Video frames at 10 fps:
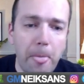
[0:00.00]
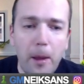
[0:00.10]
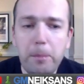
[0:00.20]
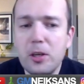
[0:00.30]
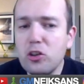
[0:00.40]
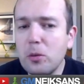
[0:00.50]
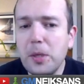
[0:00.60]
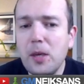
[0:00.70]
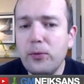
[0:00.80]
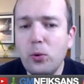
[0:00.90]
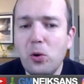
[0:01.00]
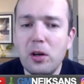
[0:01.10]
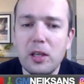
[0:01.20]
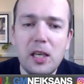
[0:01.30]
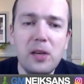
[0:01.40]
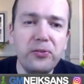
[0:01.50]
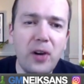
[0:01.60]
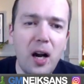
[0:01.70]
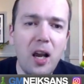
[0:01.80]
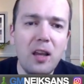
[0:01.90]
bishop b4, e5,
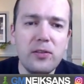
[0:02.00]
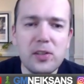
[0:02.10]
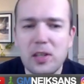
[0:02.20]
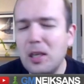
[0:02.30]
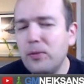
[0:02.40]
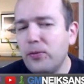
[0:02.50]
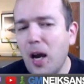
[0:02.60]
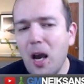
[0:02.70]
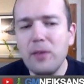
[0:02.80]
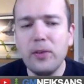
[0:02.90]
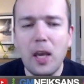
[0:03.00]
c5,